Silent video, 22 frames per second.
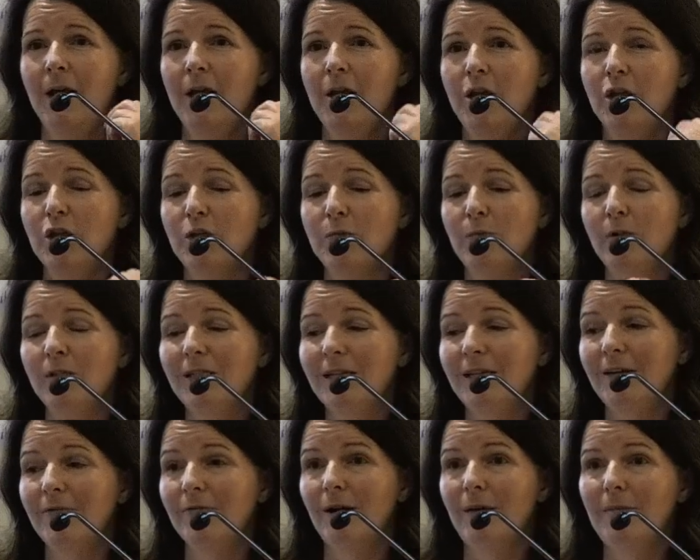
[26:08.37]
you're supposed to
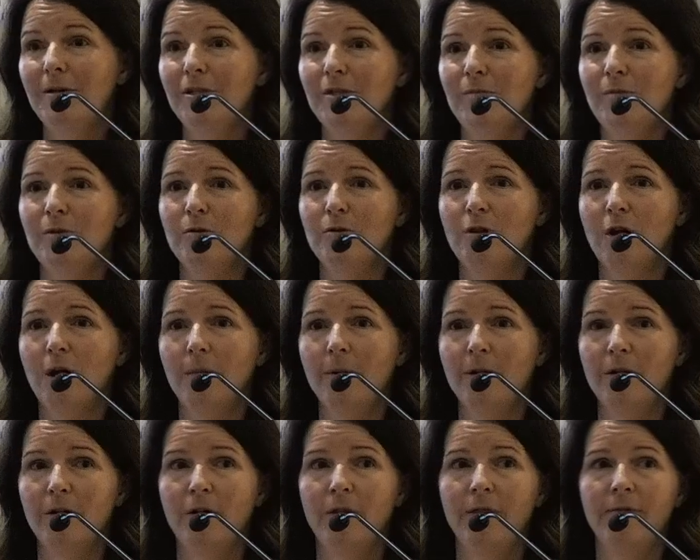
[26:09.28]
give rabies immune
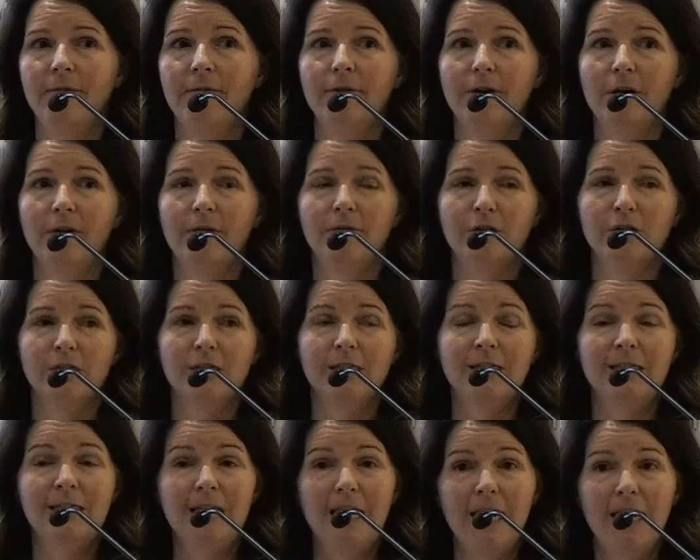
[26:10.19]
globulin on the very
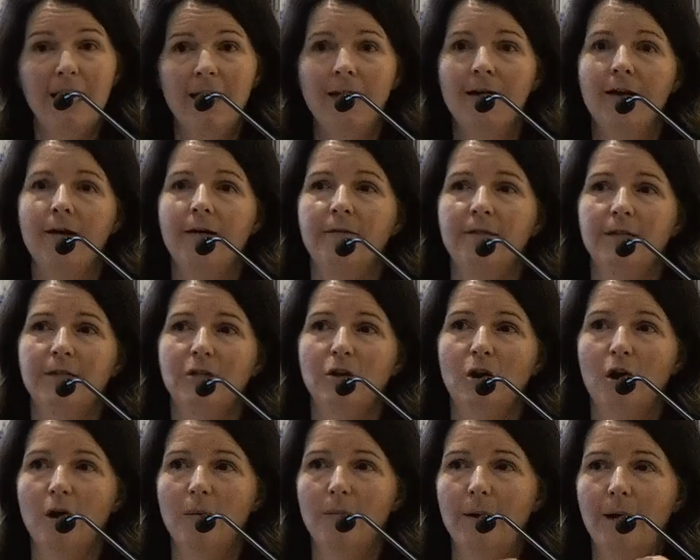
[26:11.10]
first day of the
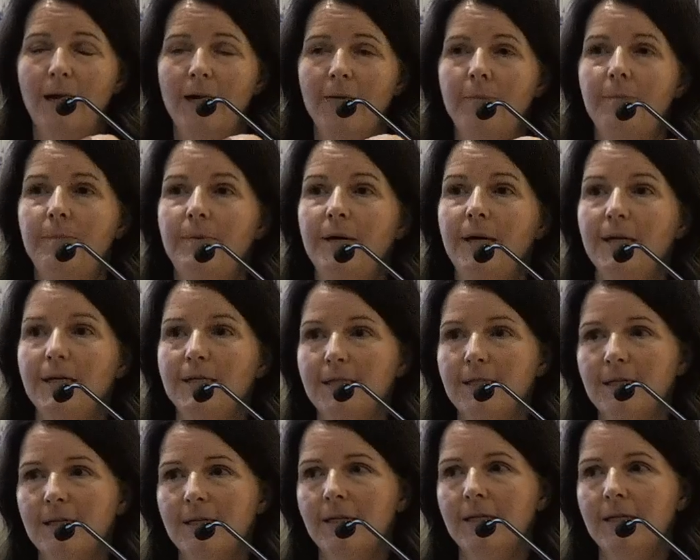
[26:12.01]
dog bite, but